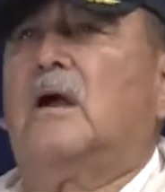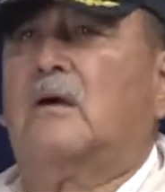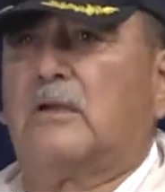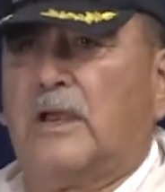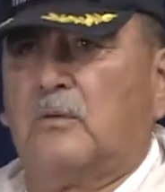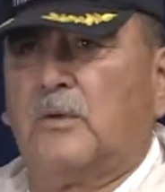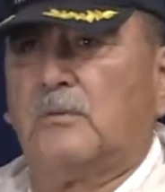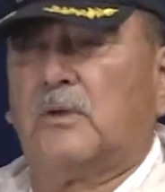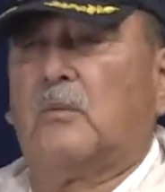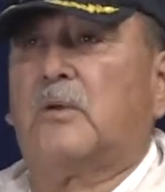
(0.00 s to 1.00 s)
Okay, we,
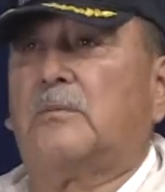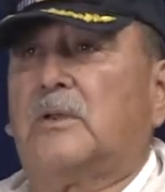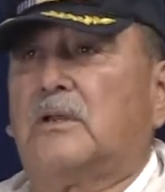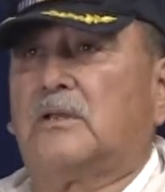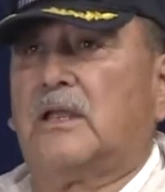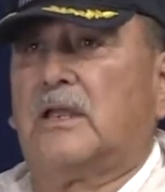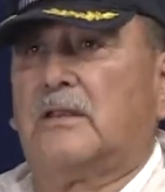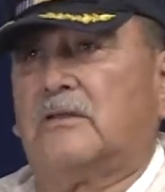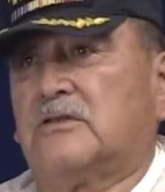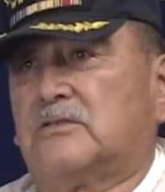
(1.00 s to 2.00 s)
we built,
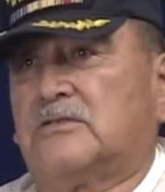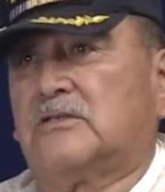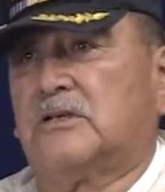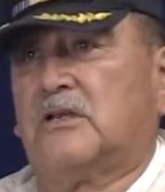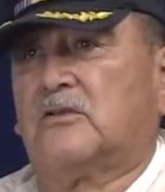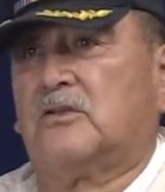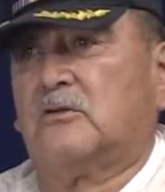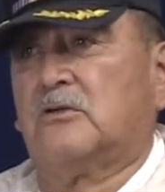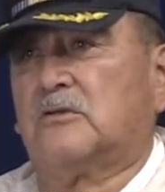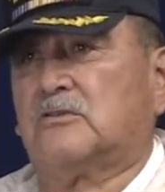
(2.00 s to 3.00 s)
a, this is another
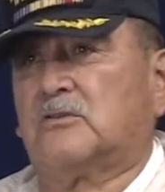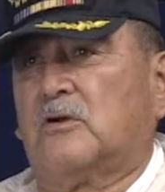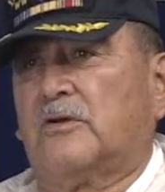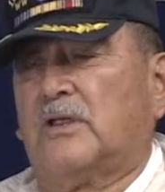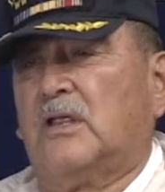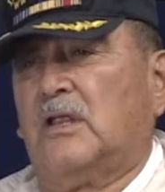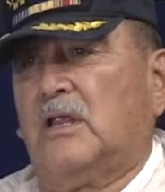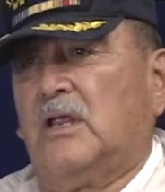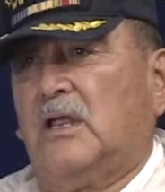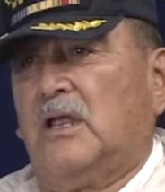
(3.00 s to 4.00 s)
cute little story.
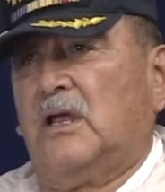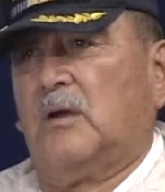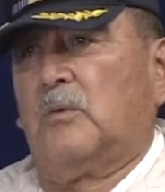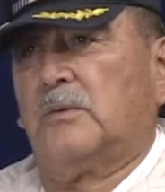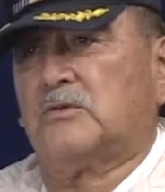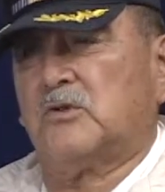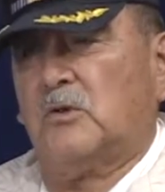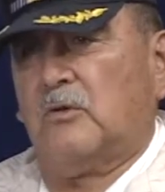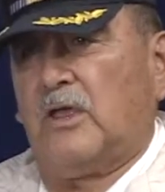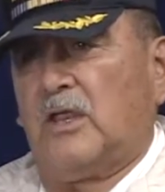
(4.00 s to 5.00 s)
Uh, we was in
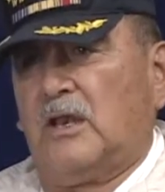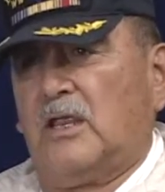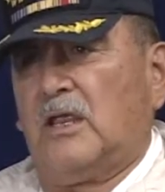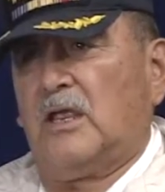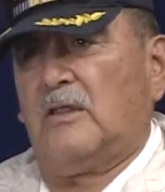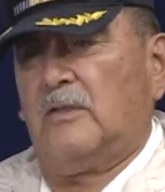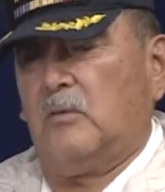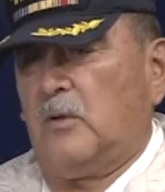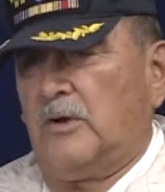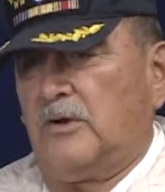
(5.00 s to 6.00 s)
New Guinea, and they
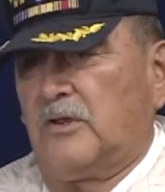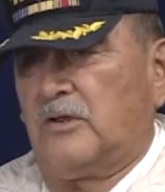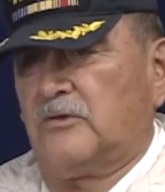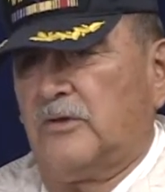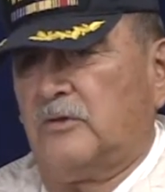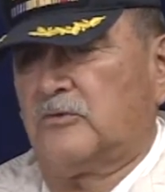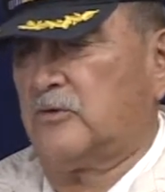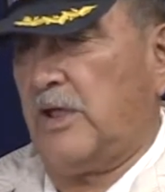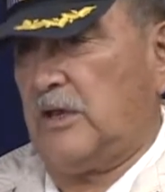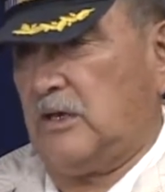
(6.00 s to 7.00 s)
wanted to continue
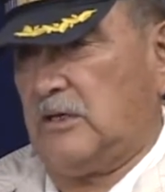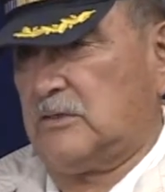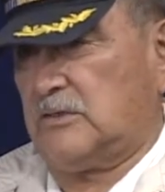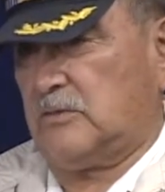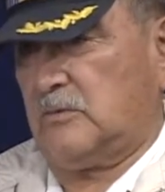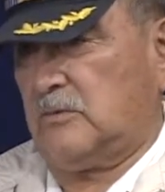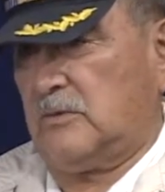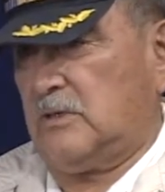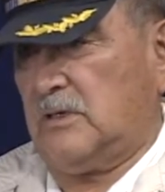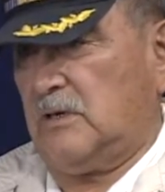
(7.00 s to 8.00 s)
training us.
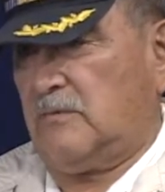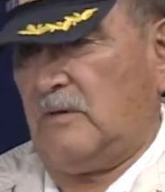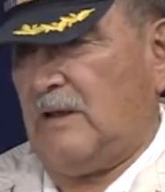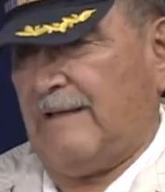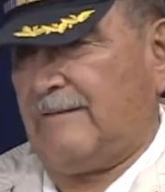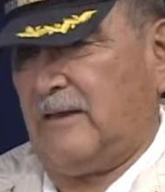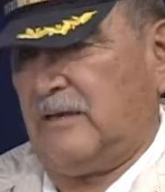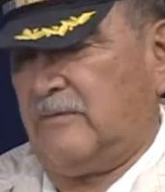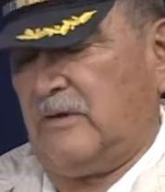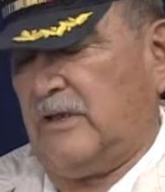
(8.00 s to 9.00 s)
Never lack,
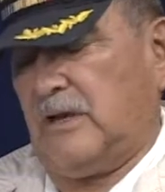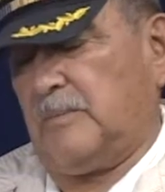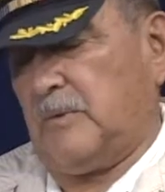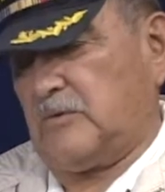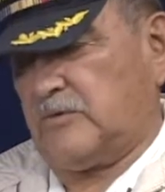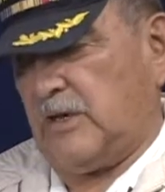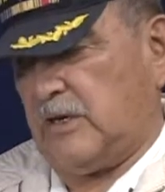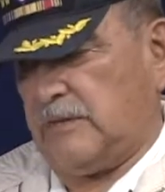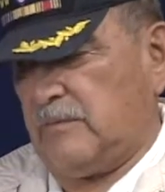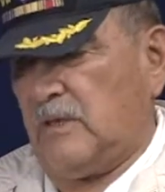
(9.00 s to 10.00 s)
never let up on
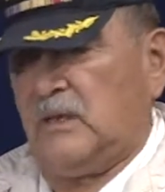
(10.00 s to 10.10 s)
training.